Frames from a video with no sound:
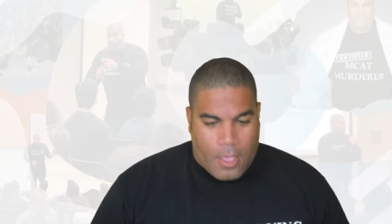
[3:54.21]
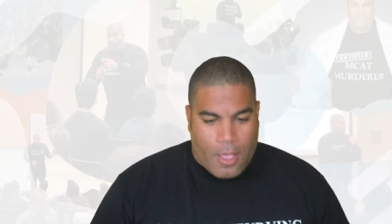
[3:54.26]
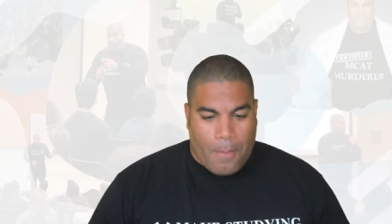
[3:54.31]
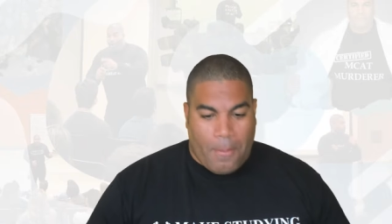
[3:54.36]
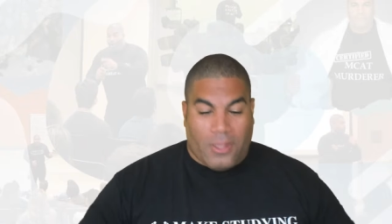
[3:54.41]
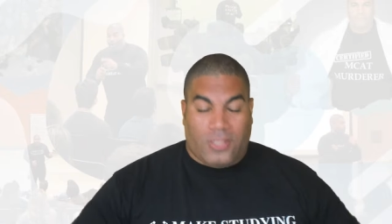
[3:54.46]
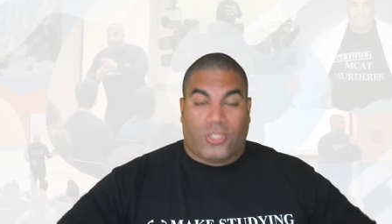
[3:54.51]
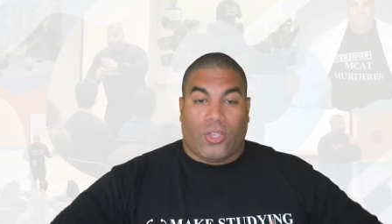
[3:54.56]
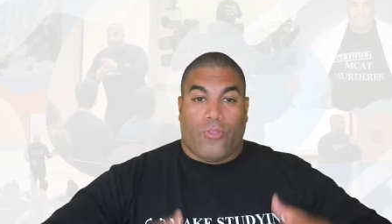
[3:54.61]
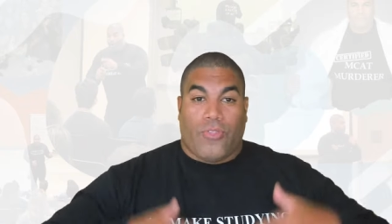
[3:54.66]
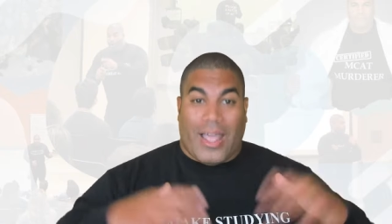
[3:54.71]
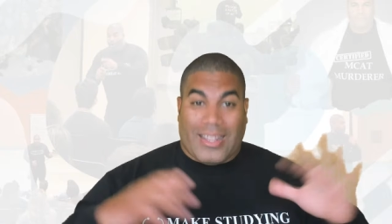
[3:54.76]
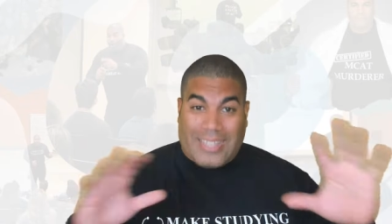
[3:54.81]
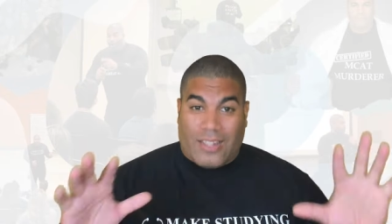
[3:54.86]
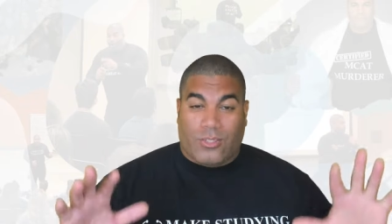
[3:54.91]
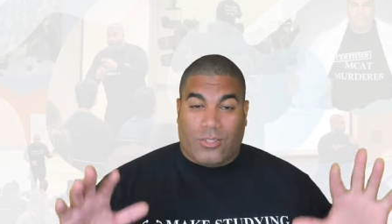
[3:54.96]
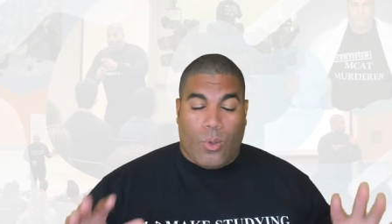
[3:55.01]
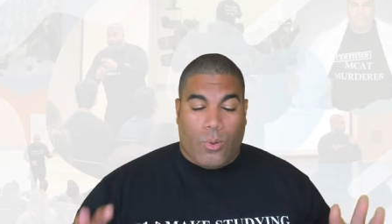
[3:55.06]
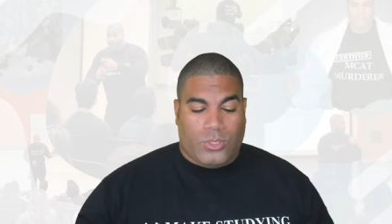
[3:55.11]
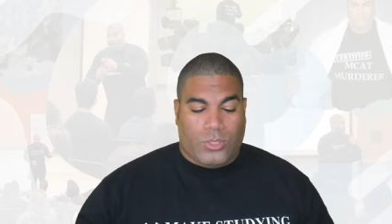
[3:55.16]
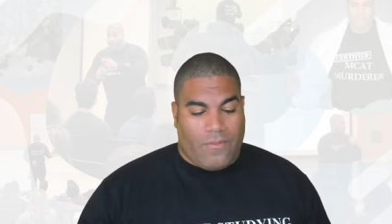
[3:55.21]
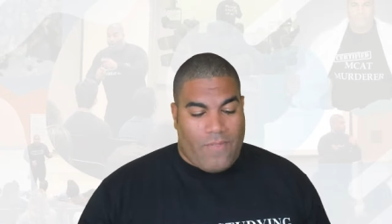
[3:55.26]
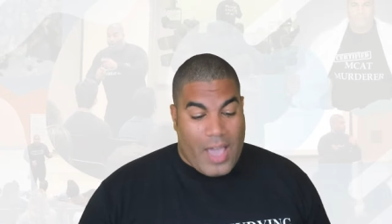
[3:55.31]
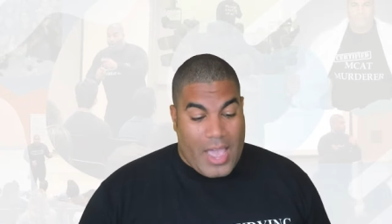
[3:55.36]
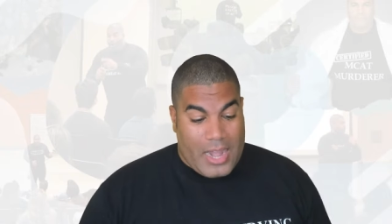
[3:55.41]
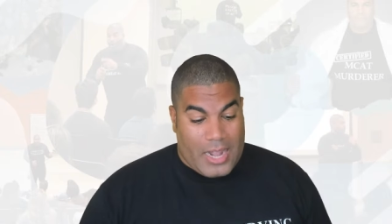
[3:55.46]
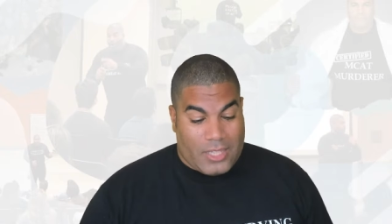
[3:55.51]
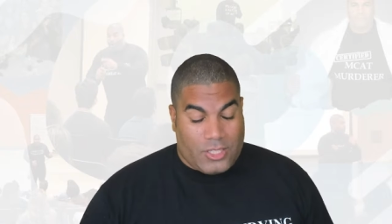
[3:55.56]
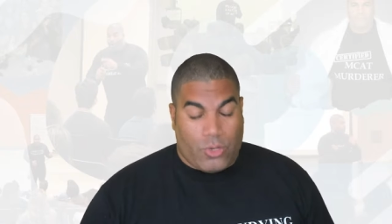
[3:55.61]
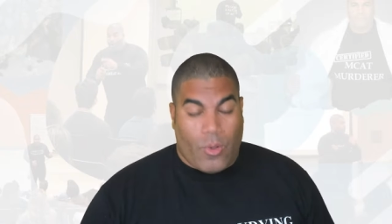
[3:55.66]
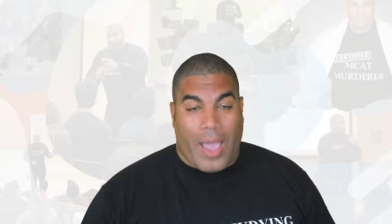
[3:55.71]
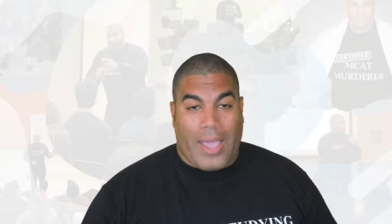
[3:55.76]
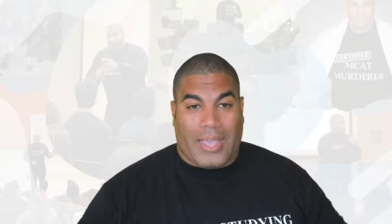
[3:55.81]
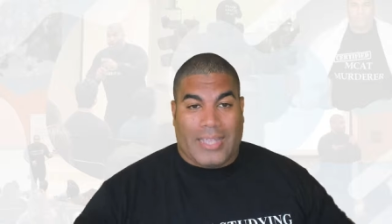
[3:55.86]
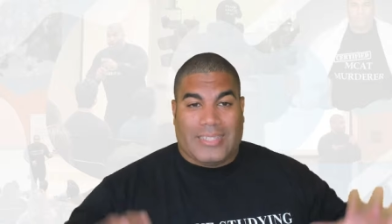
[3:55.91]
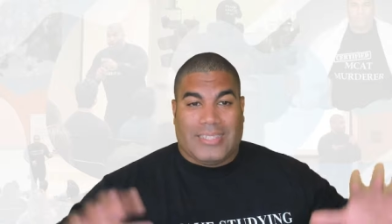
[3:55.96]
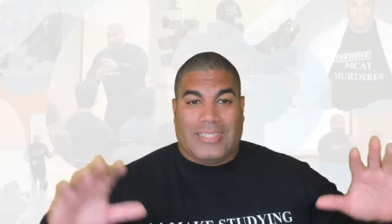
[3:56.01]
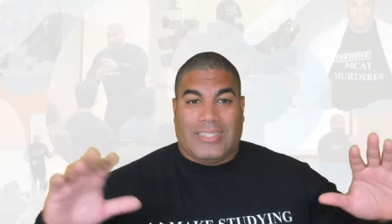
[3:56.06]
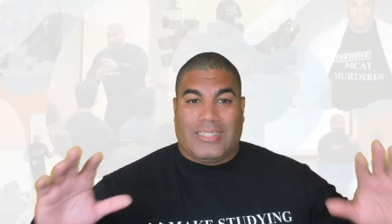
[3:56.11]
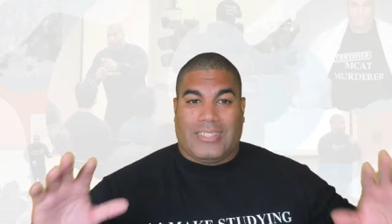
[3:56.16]
But so that's how the school was divided. So I
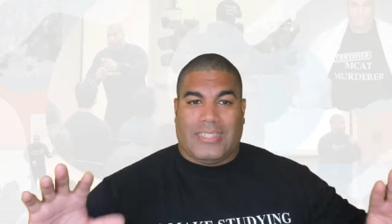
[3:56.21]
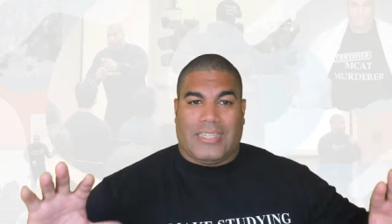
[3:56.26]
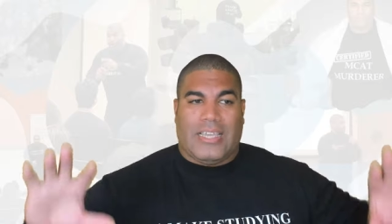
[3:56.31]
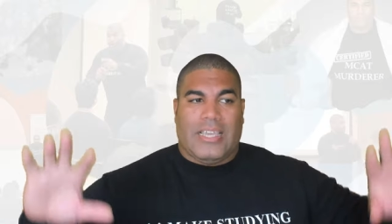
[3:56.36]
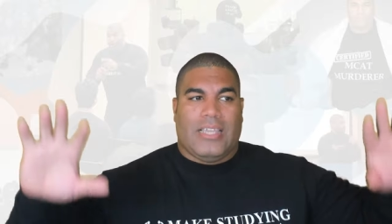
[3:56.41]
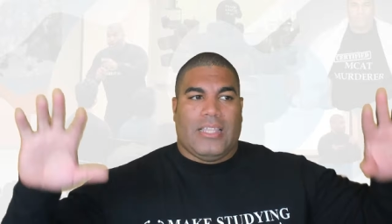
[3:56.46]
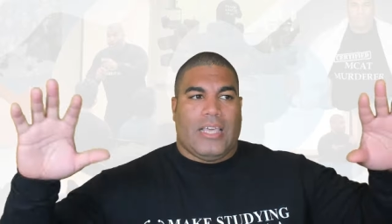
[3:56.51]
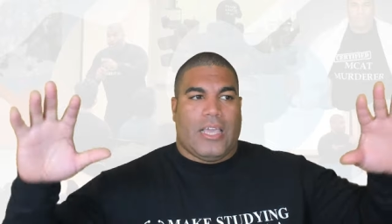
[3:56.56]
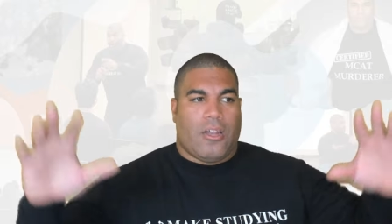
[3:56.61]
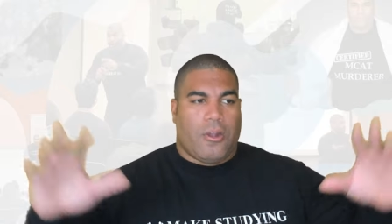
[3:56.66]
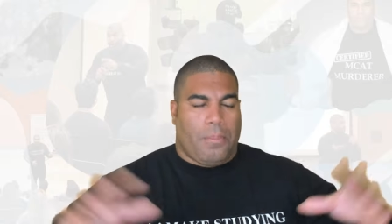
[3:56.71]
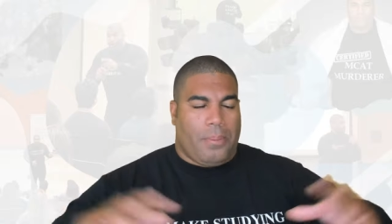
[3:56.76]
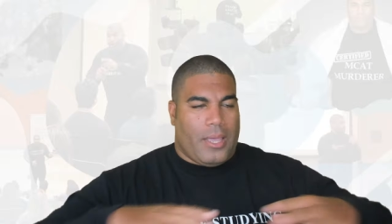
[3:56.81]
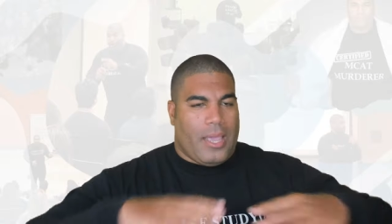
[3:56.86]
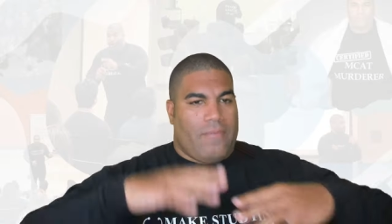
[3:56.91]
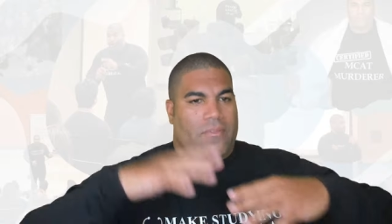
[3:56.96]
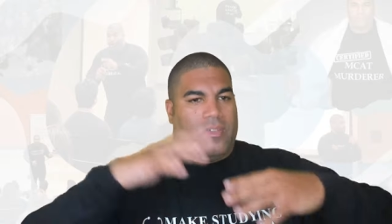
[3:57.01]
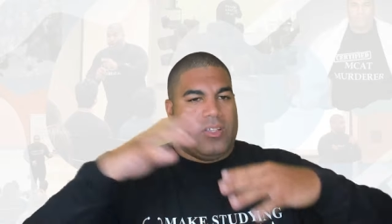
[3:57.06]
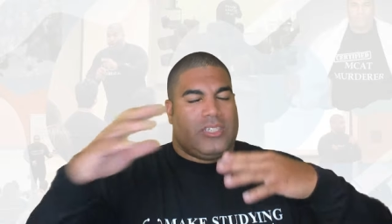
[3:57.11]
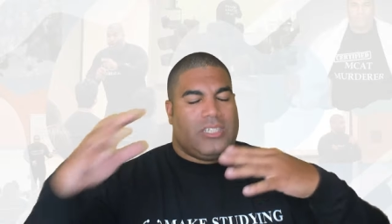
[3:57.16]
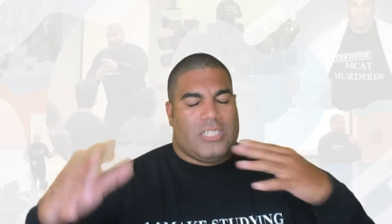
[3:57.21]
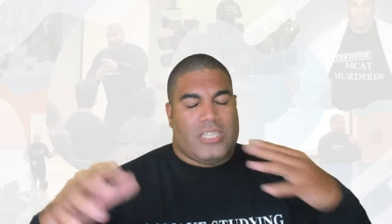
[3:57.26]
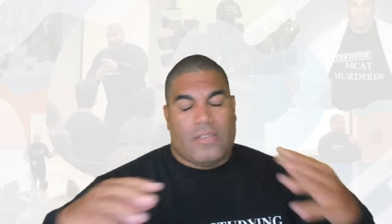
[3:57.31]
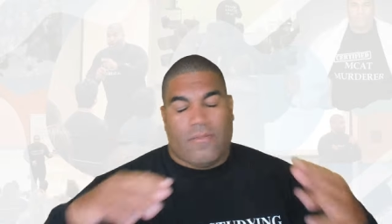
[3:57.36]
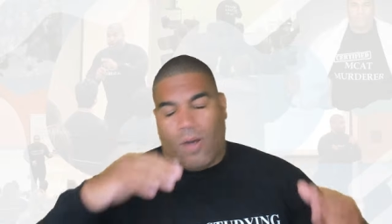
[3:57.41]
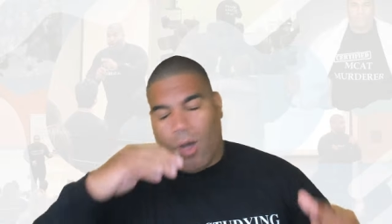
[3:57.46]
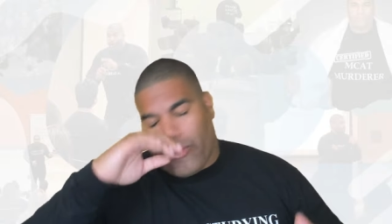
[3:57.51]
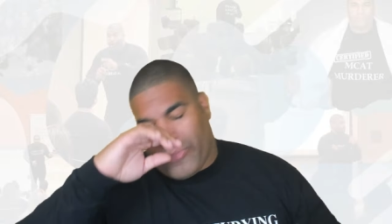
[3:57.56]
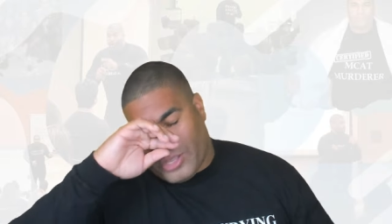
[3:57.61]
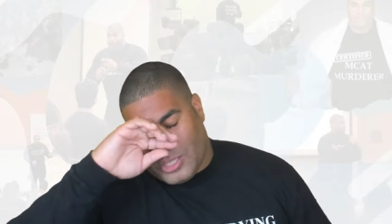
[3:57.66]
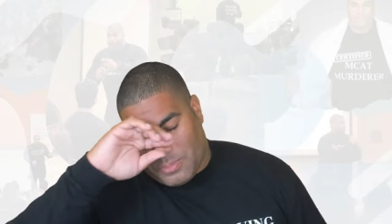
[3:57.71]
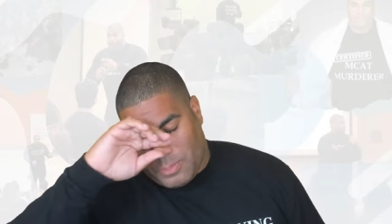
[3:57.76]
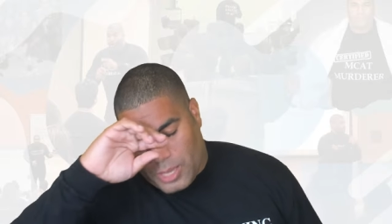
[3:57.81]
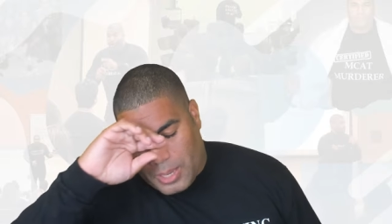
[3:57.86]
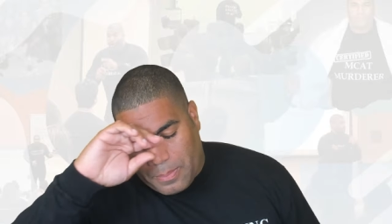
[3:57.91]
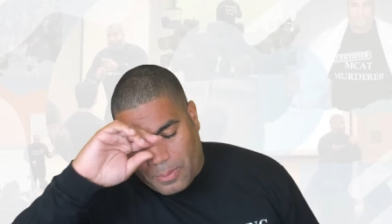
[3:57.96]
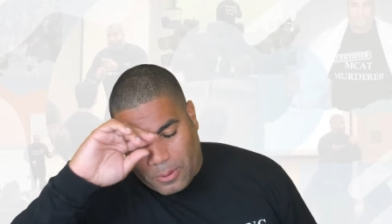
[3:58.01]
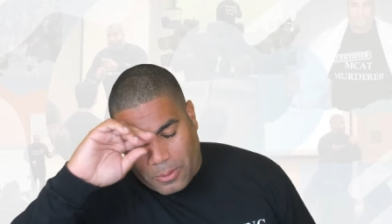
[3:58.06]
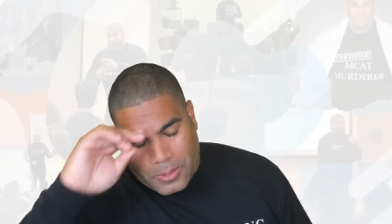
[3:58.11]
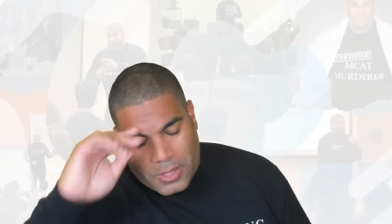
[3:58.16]
could see the interplay of the sea of all these
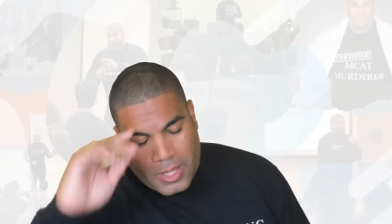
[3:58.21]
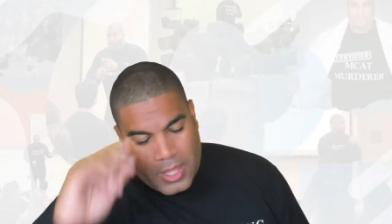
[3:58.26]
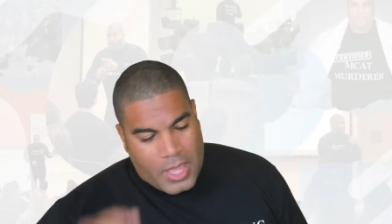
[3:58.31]
people.